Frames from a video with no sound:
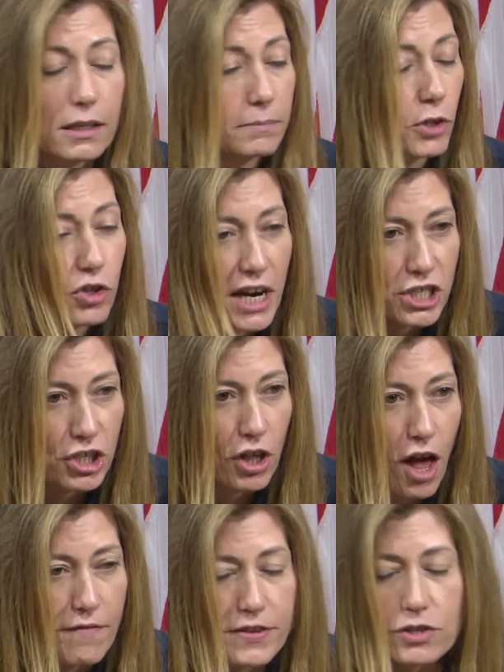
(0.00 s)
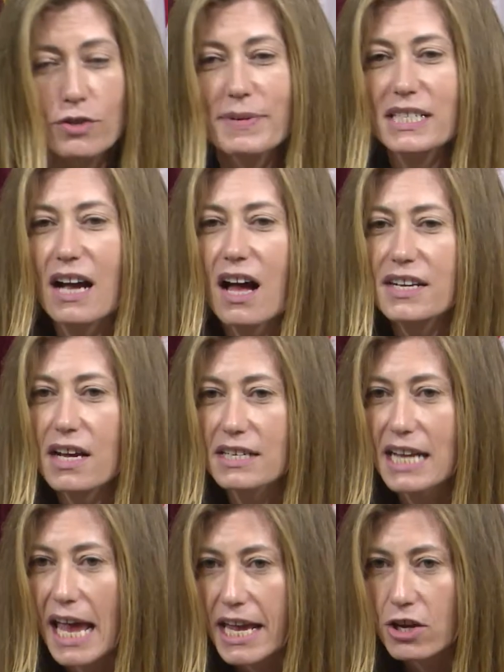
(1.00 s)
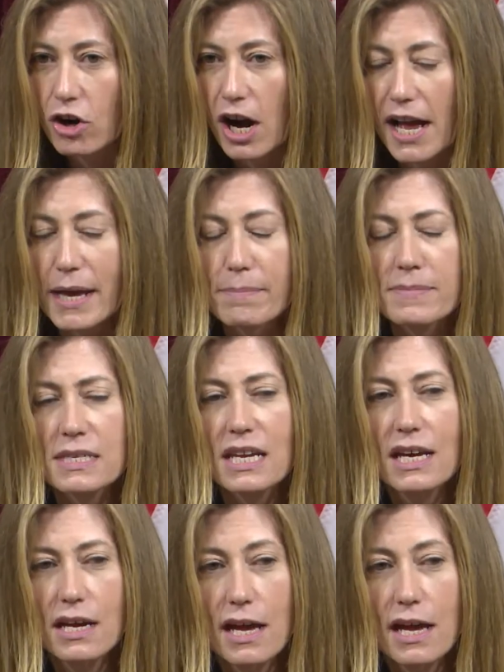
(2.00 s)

um, correctional officer misconduct, hate crimes,